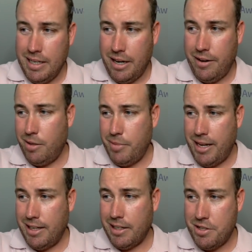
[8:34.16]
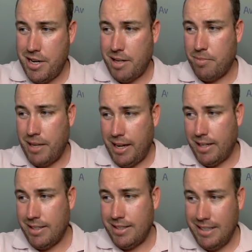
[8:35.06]
carry-on bag, check
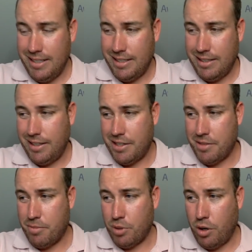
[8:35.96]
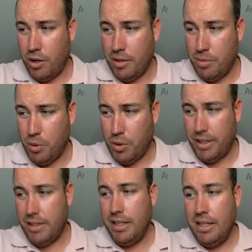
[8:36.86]
bag, seat selection, priority
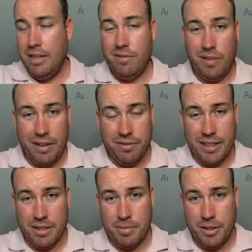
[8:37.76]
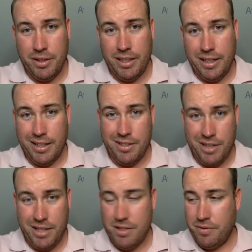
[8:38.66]
boarding, flight flexibility, I can
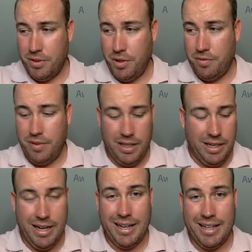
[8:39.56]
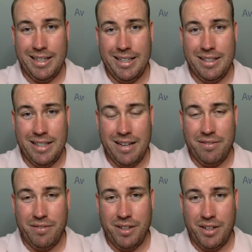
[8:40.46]
change it for no fee, and I can get
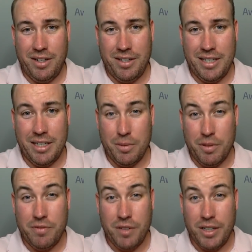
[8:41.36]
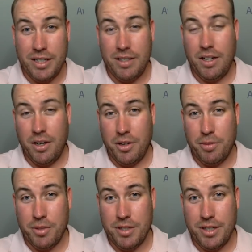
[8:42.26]
that ticket refunded
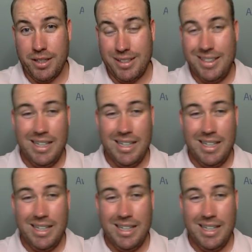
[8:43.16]
100%.